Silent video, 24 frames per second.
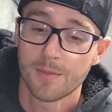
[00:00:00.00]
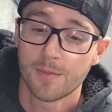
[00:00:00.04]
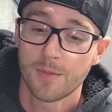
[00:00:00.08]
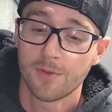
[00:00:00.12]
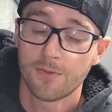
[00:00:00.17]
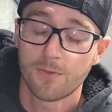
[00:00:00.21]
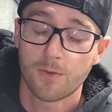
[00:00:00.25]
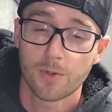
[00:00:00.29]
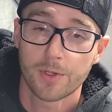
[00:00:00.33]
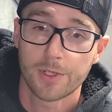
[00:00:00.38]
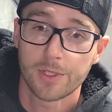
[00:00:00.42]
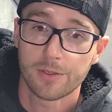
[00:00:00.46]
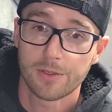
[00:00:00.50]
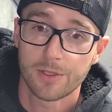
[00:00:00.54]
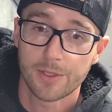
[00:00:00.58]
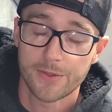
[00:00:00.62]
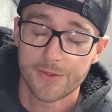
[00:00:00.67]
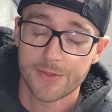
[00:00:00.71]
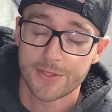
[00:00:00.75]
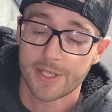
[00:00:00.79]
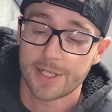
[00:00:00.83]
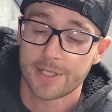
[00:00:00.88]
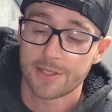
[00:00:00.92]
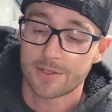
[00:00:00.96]
before you
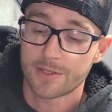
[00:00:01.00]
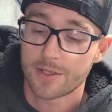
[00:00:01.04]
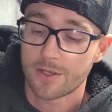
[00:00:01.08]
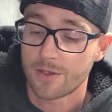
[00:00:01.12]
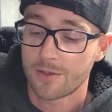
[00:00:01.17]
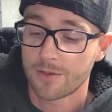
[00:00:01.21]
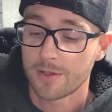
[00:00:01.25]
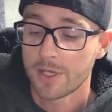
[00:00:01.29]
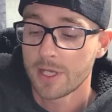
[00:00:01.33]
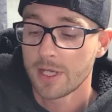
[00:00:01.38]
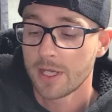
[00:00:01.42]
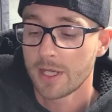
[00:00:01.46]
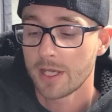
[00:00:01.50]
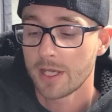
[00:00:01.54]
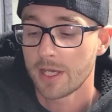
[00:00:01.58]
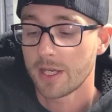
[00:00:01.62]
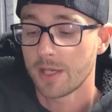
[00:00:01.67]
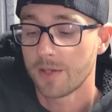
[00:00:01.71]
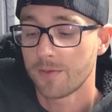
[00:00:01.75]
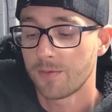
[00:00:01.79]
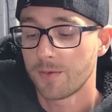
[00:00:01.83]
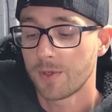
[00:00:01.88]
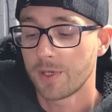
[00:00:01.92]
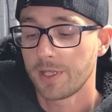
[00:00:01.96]
lose it. So
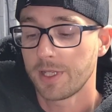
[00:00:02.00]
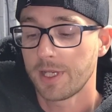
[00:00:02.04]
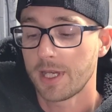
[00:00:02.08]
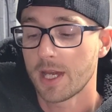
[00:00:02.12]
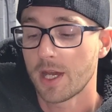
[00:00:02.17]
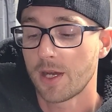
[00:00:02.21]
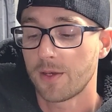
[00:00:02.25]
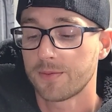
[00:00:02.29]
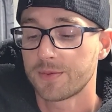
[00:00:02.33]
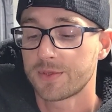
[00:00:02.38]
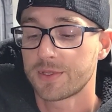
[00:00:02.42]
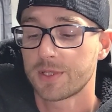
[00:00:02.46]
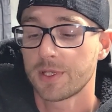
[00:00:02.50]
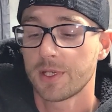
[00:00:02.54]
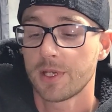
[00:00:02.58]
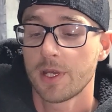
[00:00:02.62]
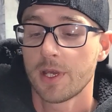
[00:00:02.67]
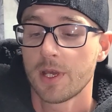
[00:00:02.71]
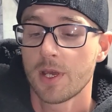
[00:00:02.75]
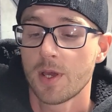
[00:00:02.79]
it really helps.